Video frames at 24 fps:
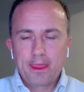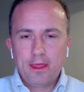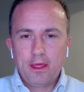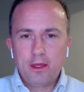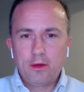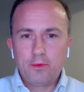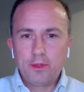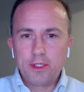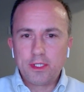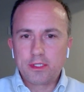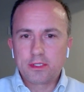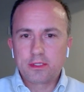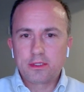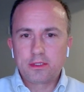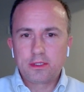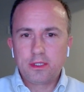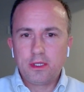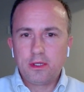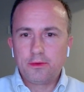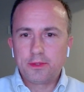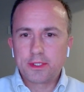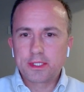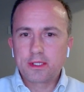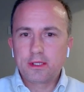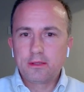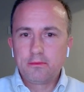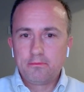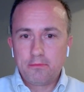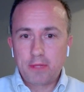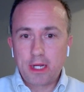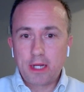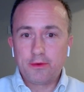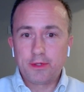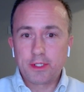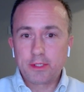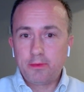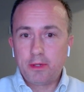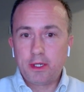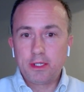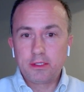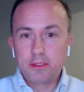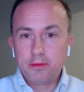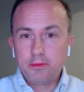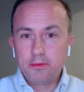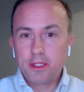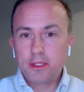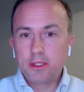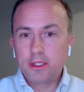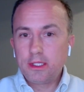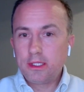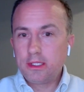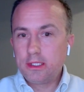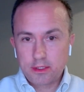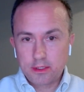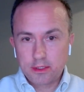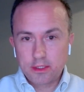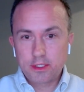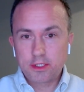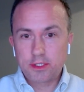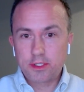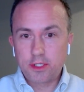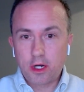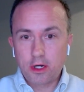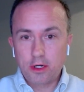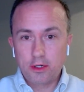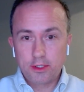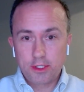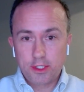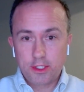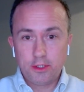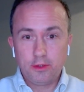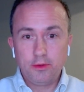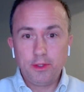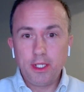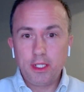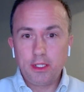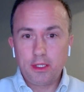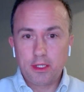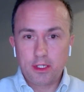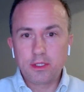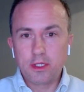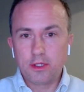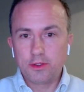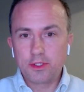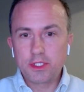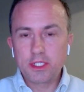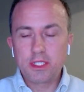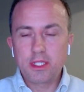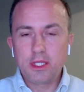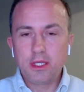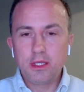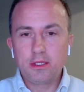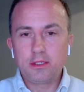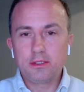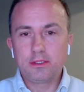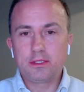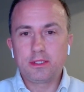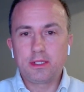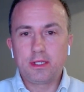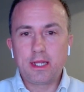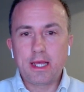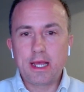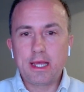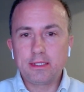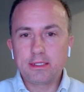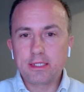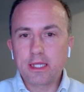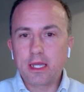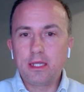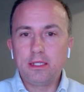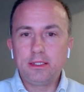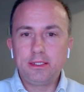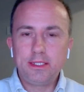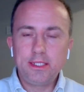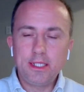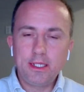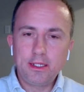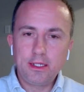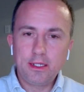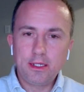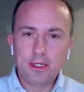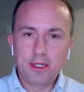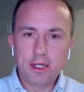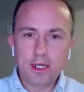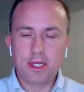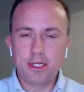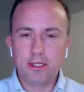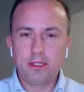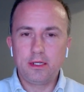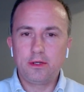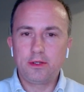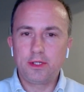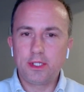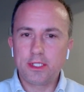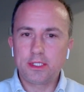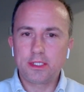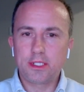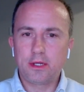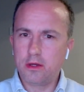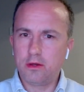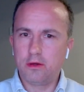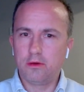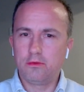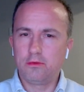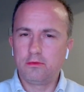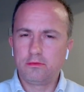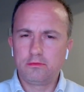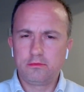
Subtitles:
It was my responsibility to start doing those things, and as I did it, I noticed, oh,